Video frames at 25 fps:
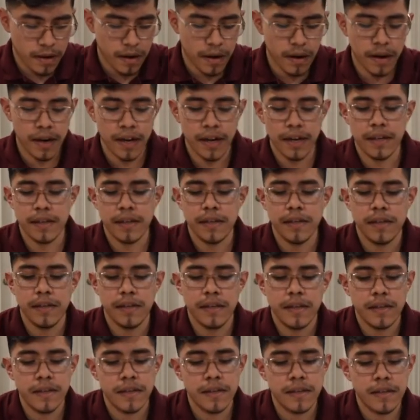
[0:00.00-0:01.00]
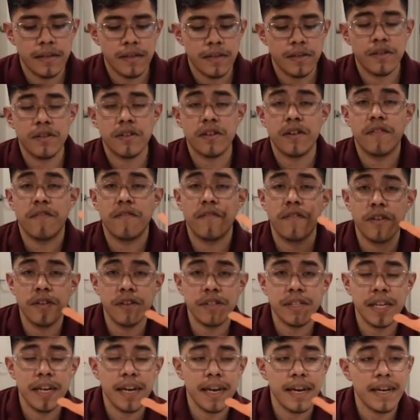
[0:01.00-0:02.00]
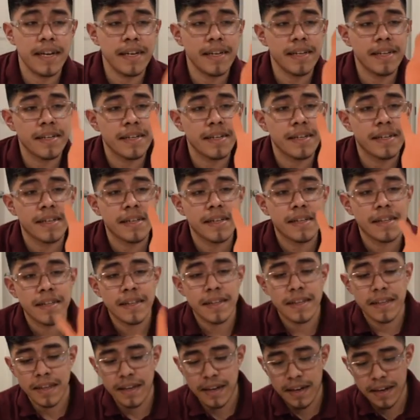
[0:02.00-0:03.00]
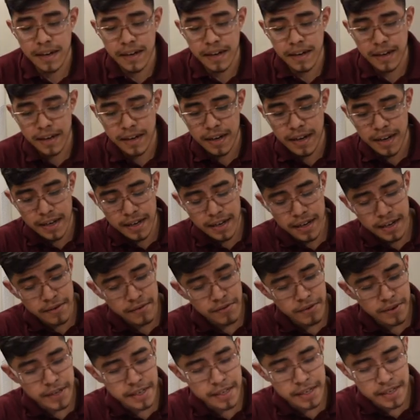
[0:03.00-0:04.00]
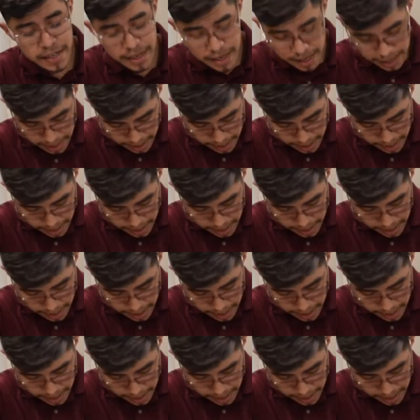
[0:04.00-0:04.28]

All right, this is our first hand, uh, and then we're gonna